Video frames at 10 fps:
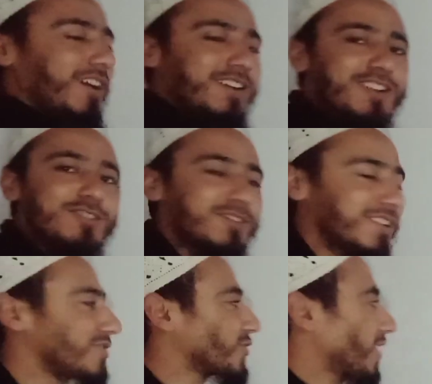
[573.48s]
according to
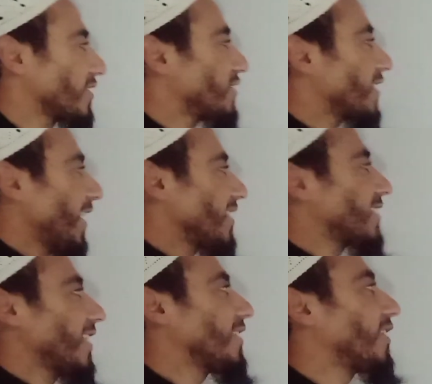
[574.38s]
this structure,
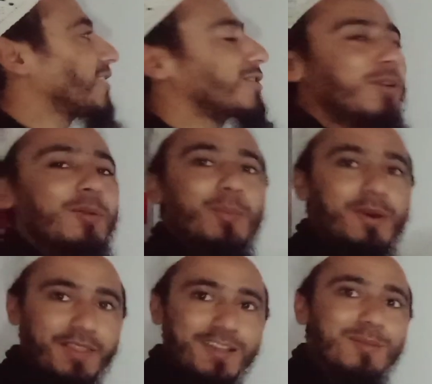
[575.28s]
it cannot go
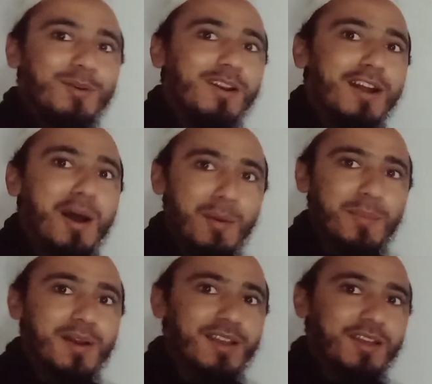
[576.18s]
furthermore
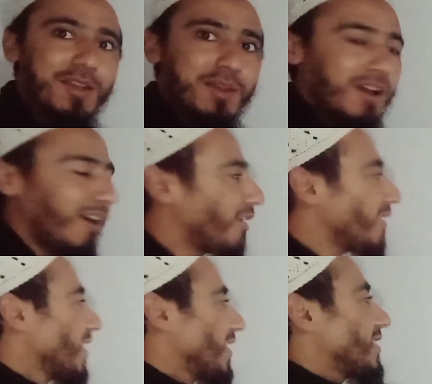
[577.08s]
up,
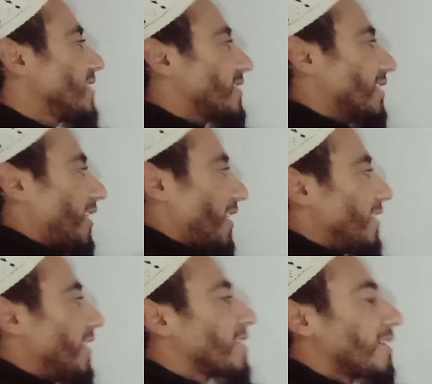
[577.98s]
or
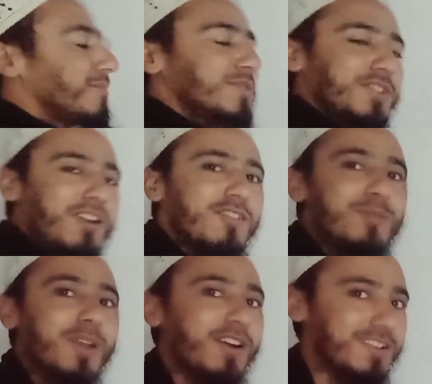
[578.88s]
cannot comes
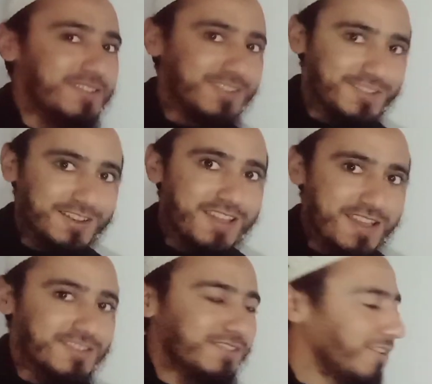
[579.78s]
down because it is
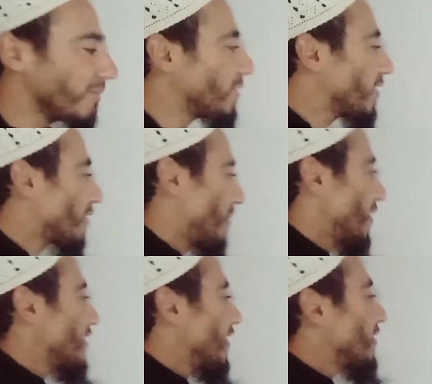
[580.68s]
against of the
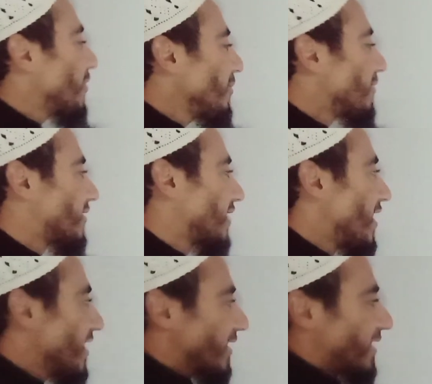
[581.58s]
grammatical rules.
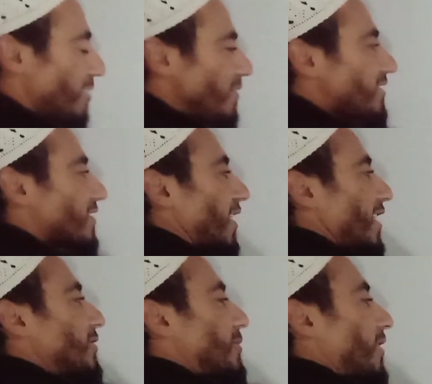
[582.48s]
Same is the
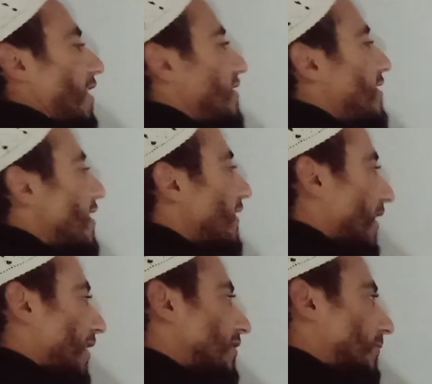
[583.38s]
case, you can say
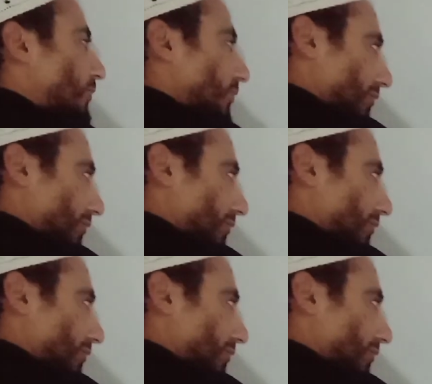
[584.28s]
that